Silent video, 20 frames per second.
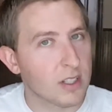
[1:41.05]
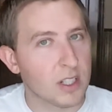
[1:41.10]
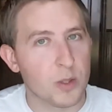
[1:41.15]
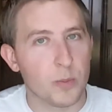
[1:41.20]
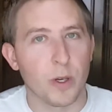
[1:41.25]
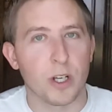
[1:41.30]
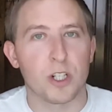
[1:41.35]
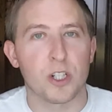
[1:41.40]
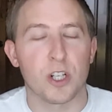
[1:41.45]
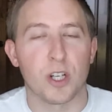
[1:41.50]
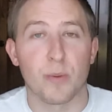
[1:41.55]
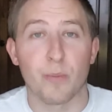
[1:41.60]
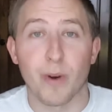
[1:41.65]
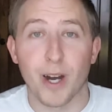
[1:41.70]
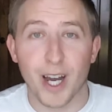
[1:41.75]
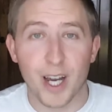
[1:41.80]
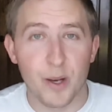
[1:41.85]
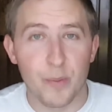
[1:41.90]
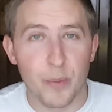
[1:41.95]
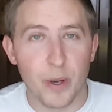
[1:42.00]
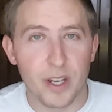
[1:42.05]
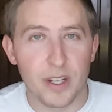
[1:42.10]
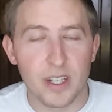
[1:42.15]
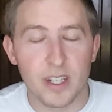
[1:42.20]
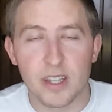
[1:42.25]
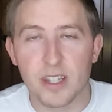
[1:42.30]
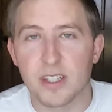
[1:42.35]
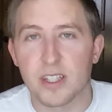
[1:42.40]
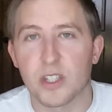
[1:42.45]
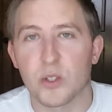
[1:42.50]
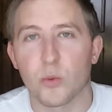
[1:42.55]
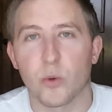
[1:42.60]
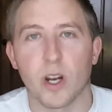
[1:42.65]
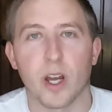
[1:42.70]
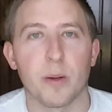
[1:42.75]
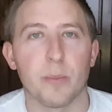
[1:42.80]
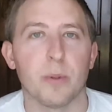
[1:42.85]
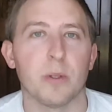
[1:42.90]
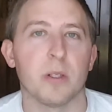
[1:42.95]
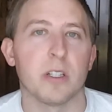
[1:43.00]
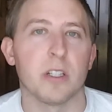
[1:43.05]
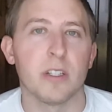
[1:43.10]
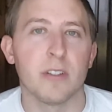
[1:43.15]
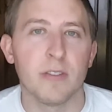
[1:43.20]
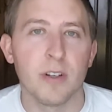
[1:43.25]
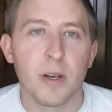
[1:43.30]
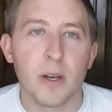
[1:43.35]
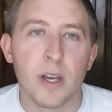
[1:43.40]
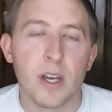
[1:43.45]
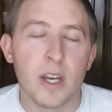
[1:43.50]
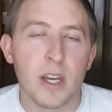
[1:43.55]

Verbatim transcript: especially in my opinion. This is what I believe.